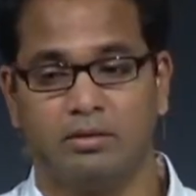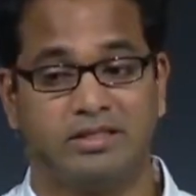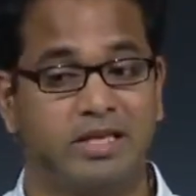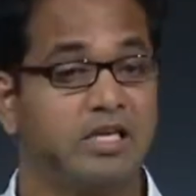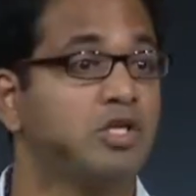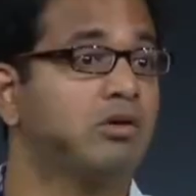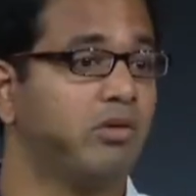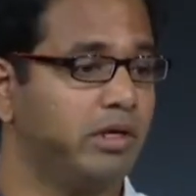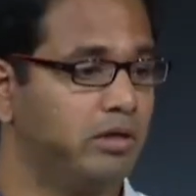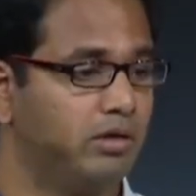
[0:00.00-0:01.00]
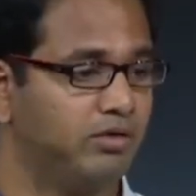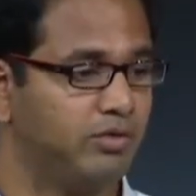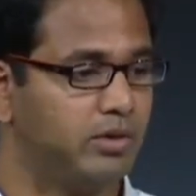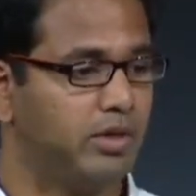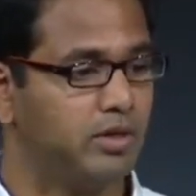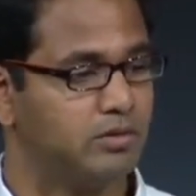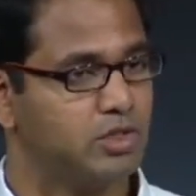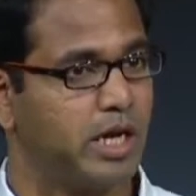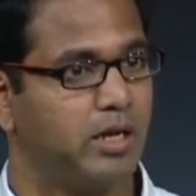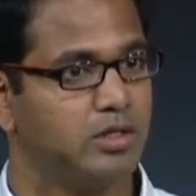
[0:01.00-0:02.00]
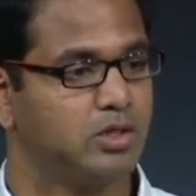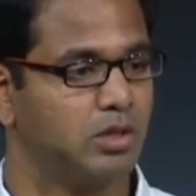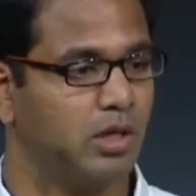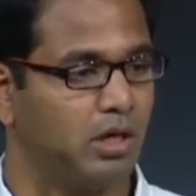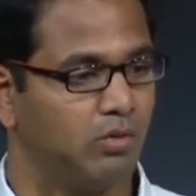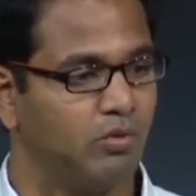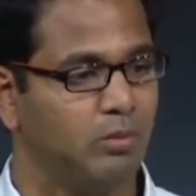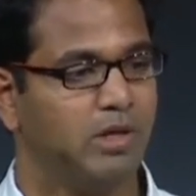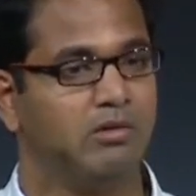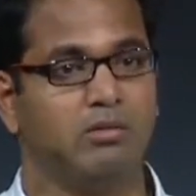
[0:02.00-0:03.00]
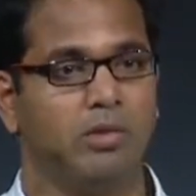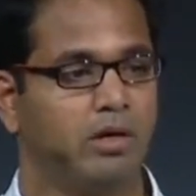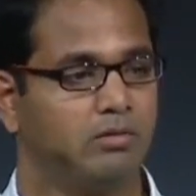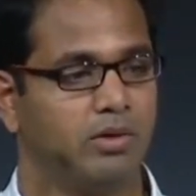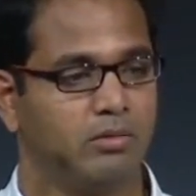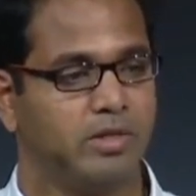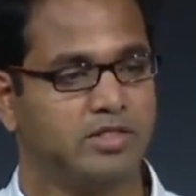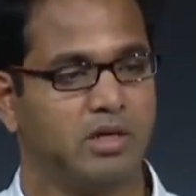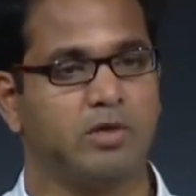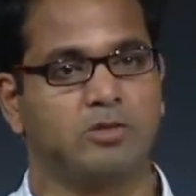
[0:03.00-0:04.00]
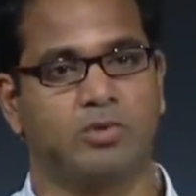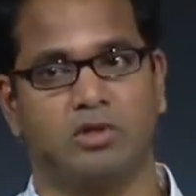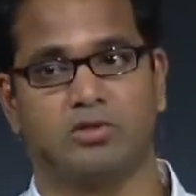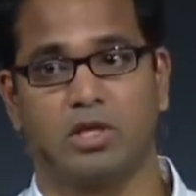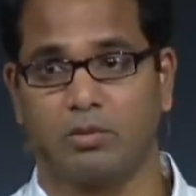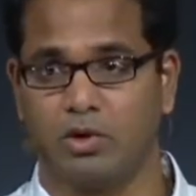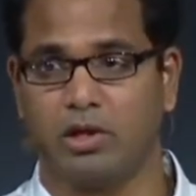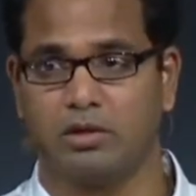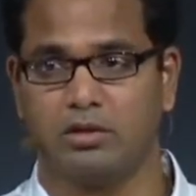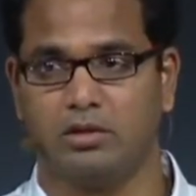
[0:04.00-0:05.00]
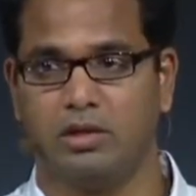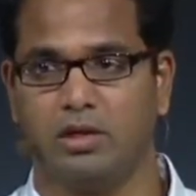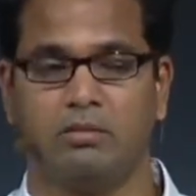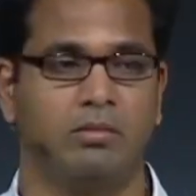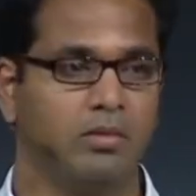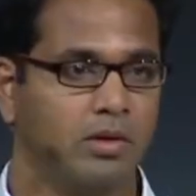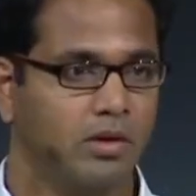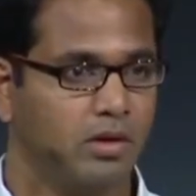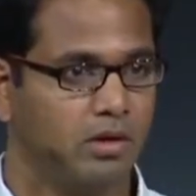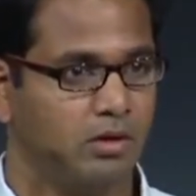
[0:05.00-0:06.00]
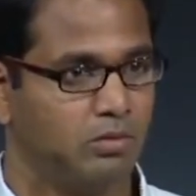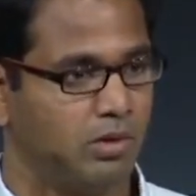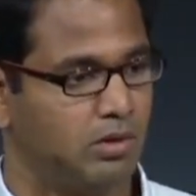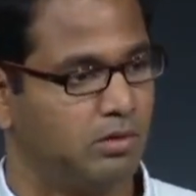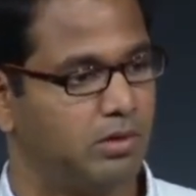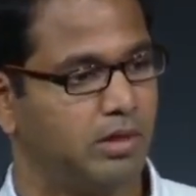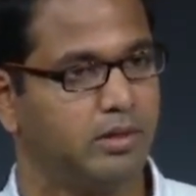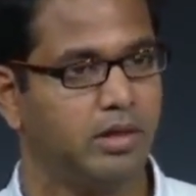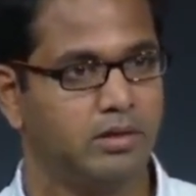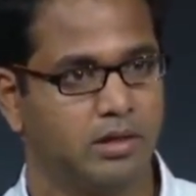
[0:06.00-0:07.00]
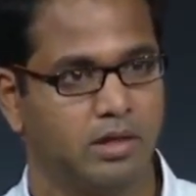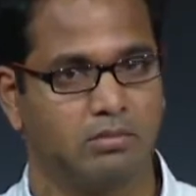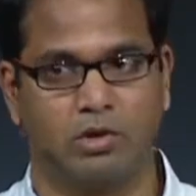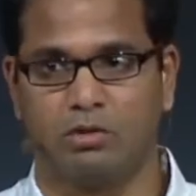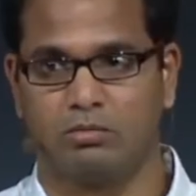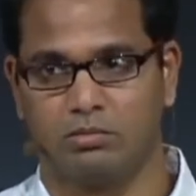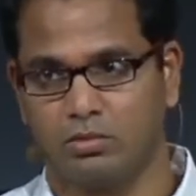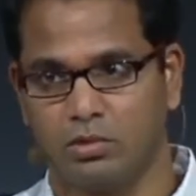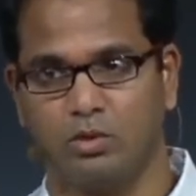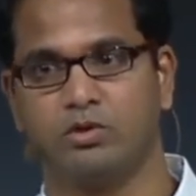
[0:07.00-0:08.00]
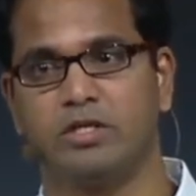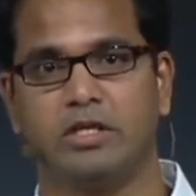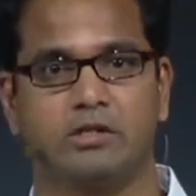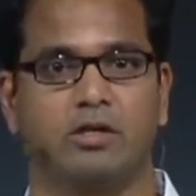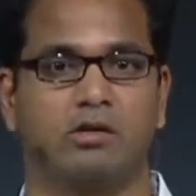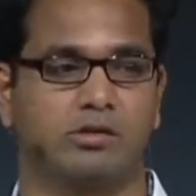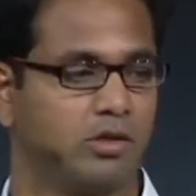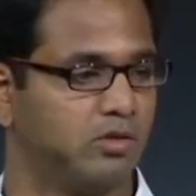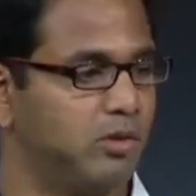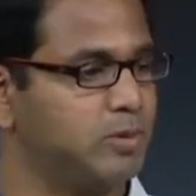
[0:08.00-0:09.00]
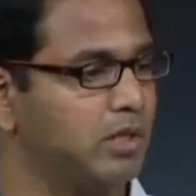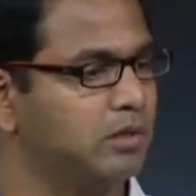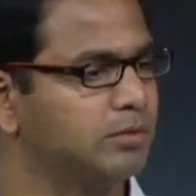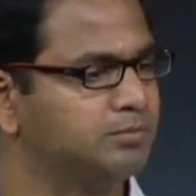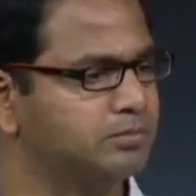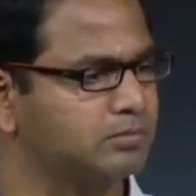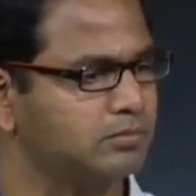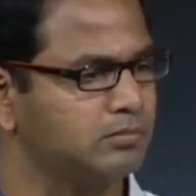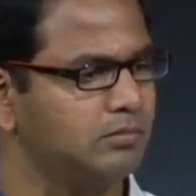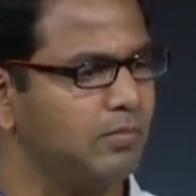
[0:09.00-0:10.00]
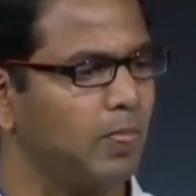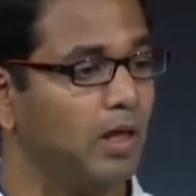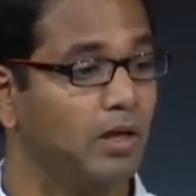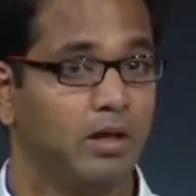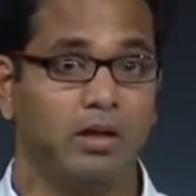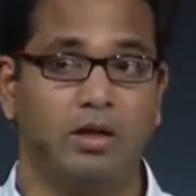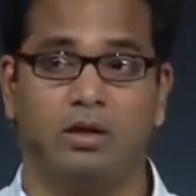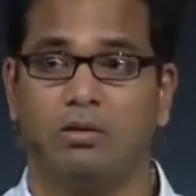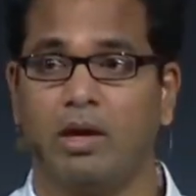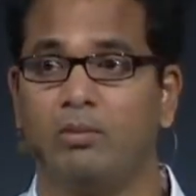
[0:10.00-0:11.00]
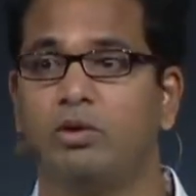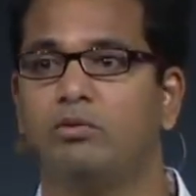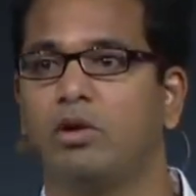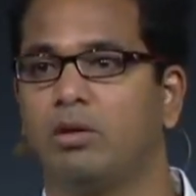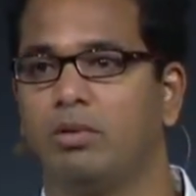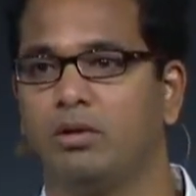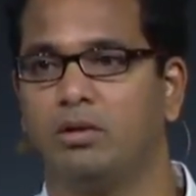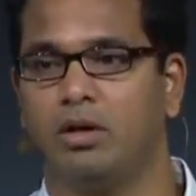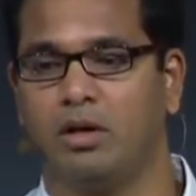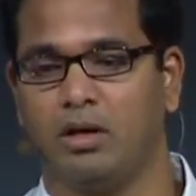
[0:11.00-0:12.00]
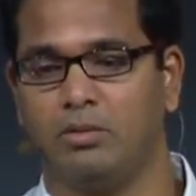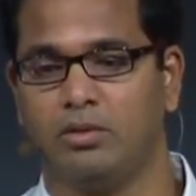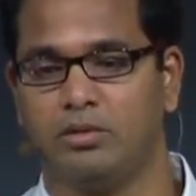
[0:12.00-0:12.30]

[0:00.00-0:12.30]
The selection criteria for the challenge will remain same as previously communicated. At the 100K, those details are also on the website. I would recommend, I